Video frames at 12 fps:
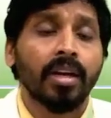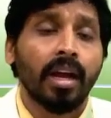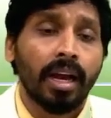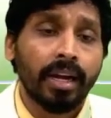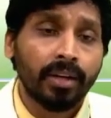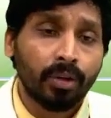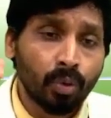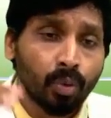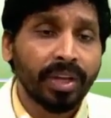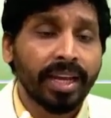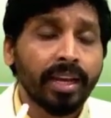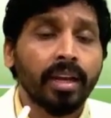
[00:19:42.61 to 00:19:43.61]
and
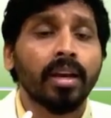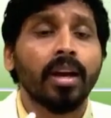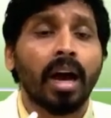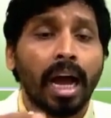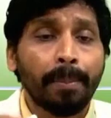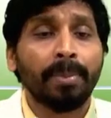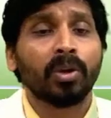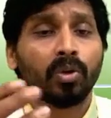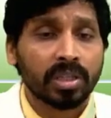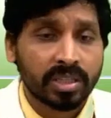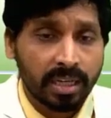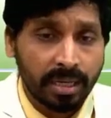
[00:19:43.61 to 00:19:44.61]
2A
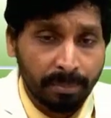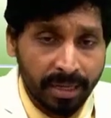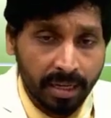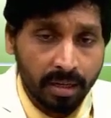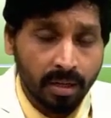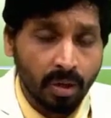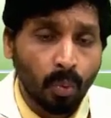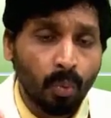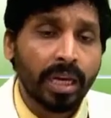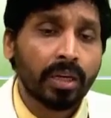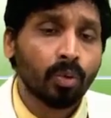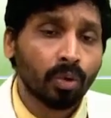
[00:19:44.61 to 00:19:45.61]
hypercholesterolemia
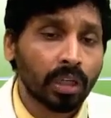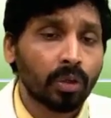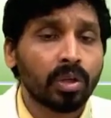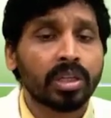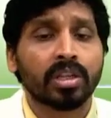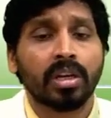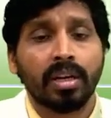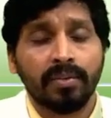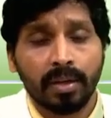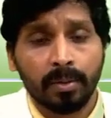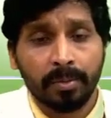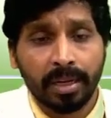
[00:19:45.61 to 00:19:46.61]
where total cholesterol level
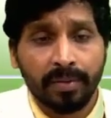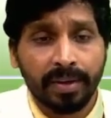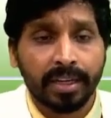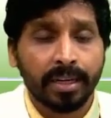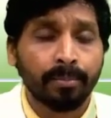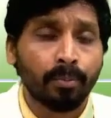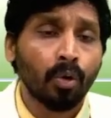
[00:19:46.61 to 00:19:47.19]
will be elevated.